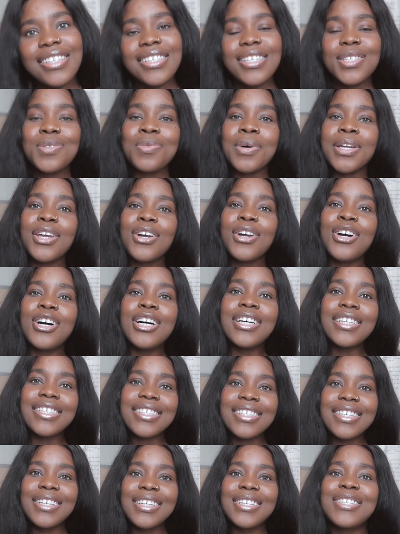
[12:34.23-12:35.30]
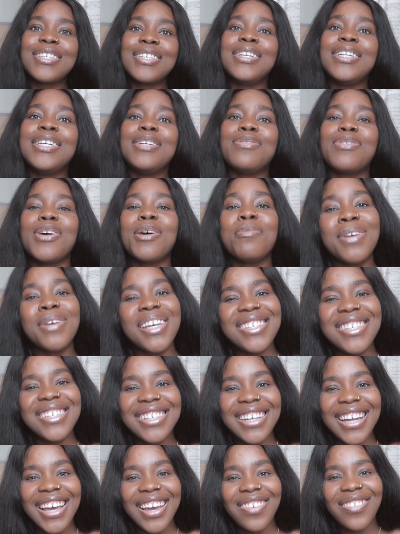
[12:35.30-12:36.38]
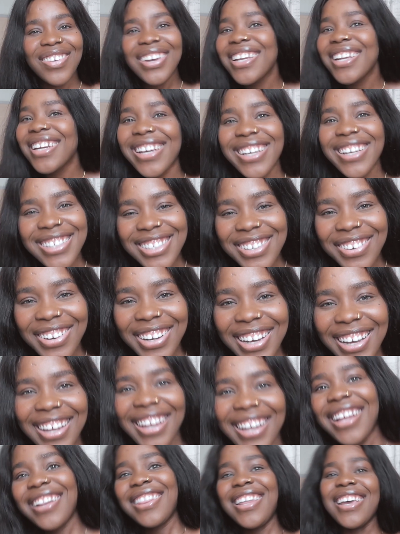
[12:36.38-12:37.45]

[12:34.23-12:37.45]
this is what it costs to live a basic life in Nigeria.